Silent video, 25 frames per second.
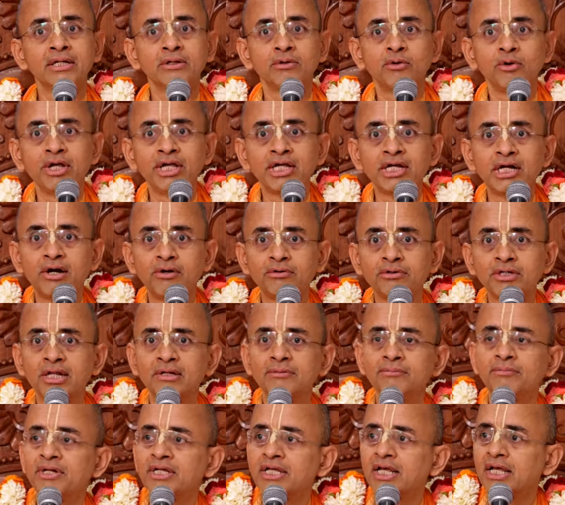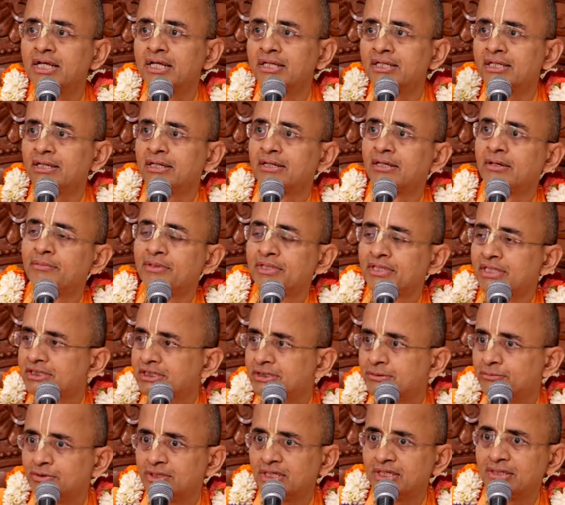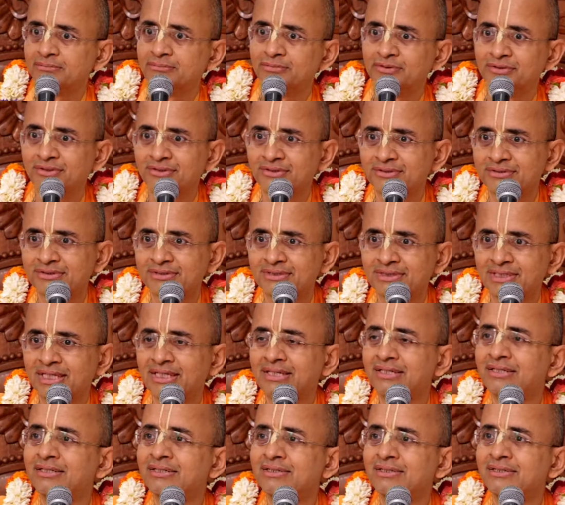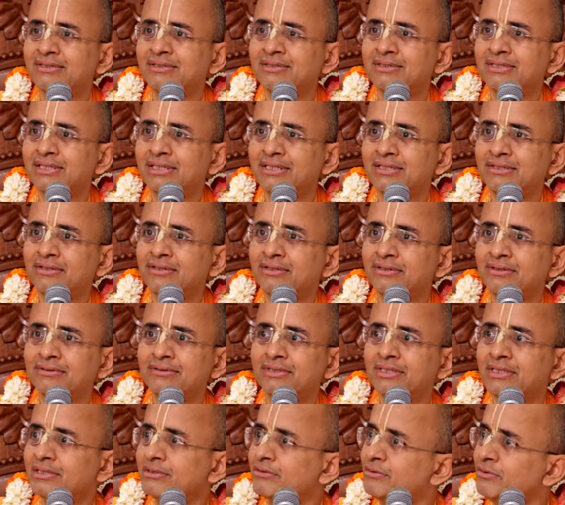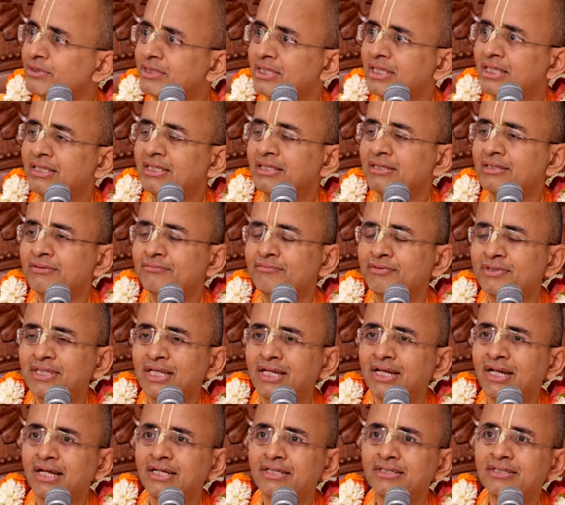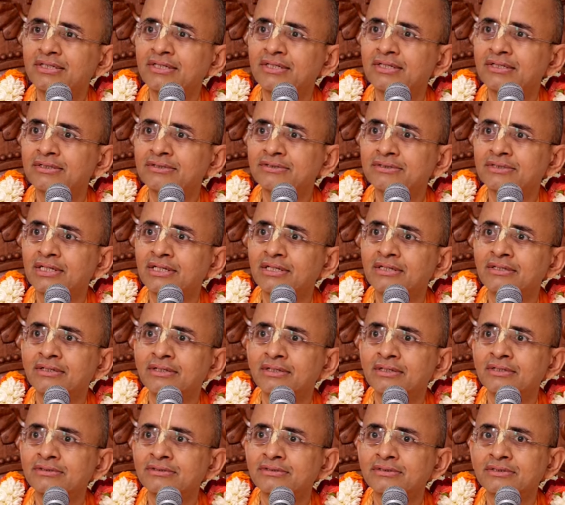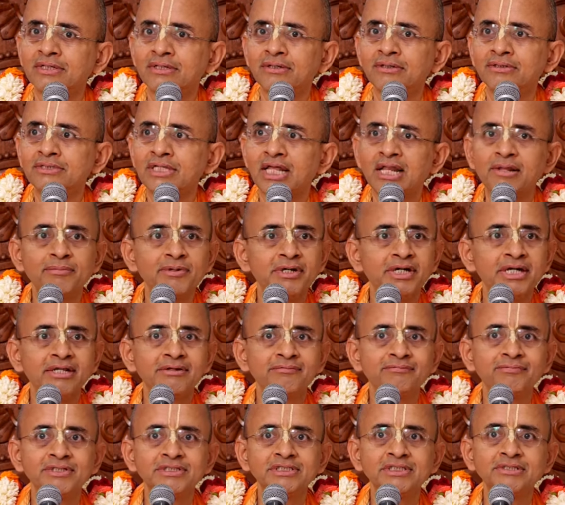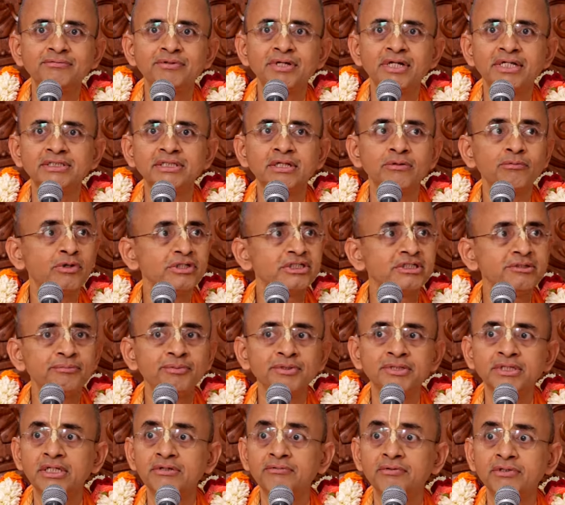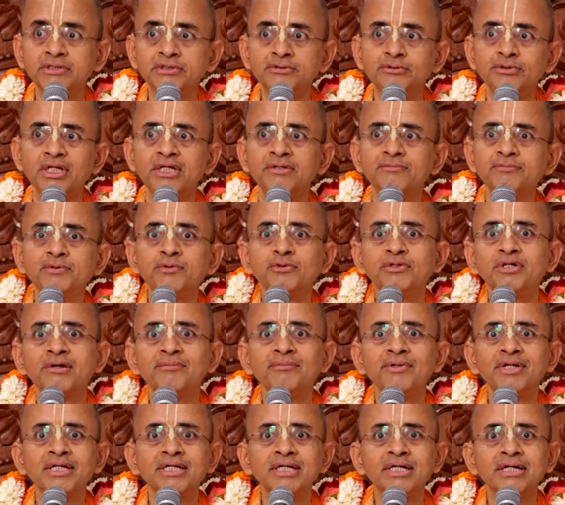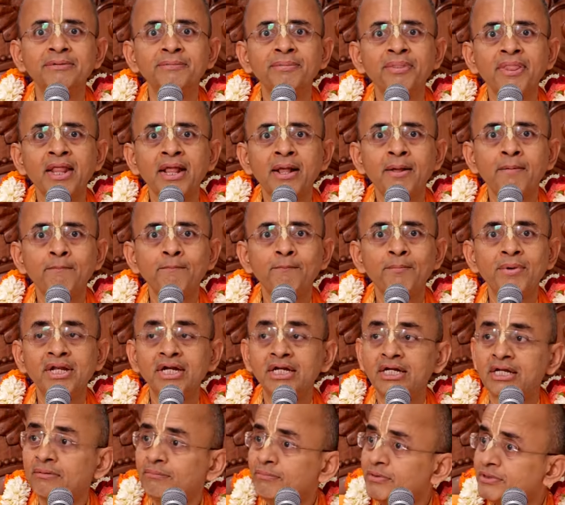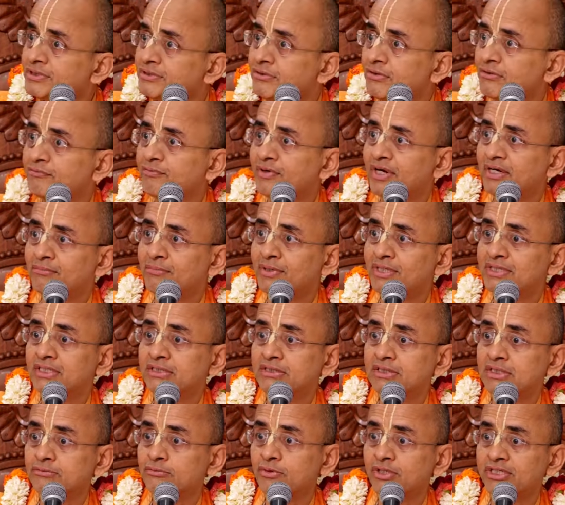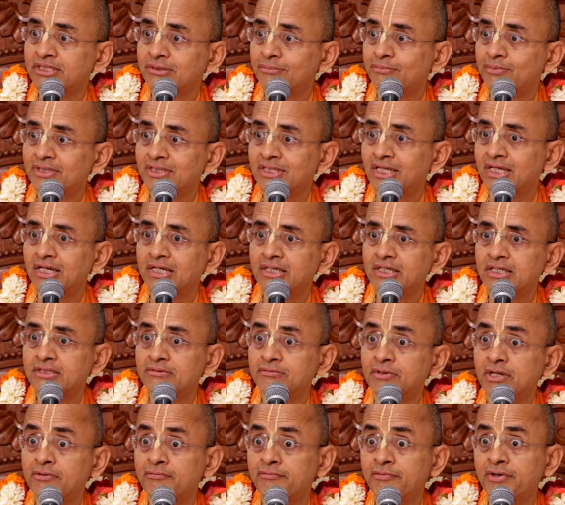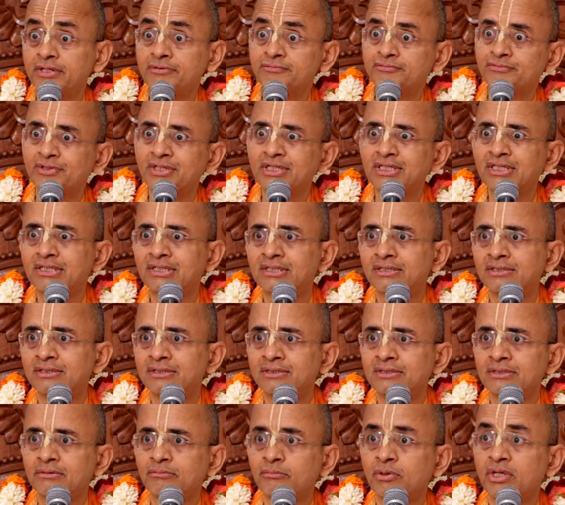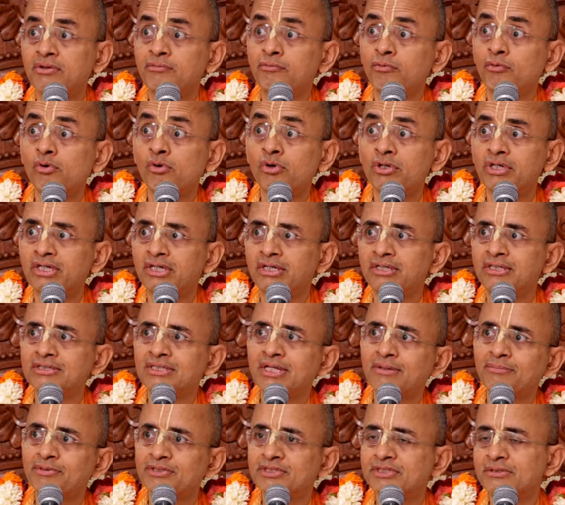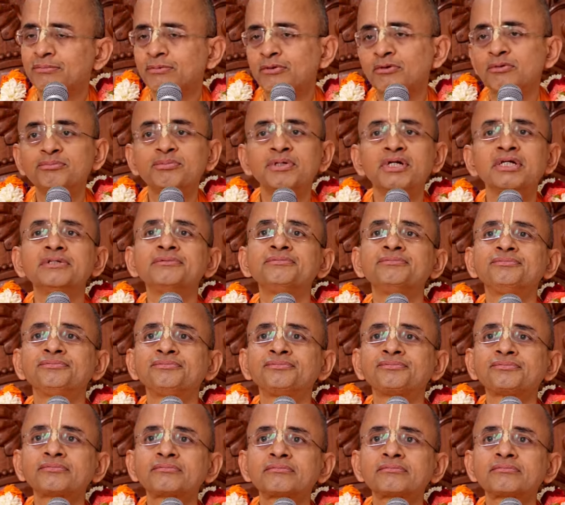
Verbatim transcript: in going out and bringing, I mean, distributing books and, you know, in cooking for the deities and uh, celebrating festivals and worshipping. Even today, if you go to America, many temples you will find Mataji is worshipping the deities very faithfully. Many old disciples of Prabhupada.